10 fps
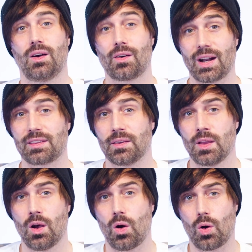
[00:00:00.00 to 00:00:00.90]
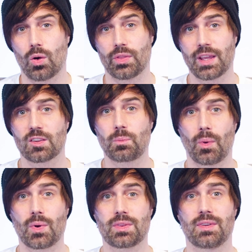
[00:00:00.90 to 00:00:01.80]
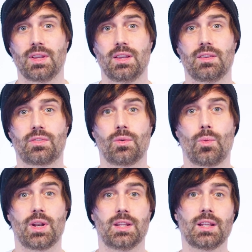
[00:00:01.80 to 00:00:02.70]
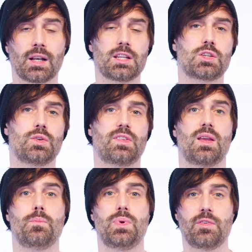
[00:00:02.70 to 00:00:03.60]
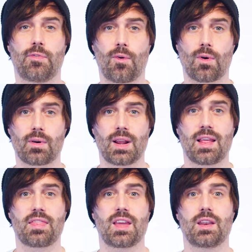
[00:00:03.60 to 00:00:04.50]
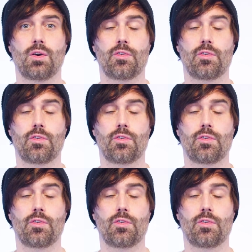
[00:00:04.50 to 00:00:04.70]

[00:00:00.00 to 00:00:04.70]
Alright, our next point is when in English you say before and then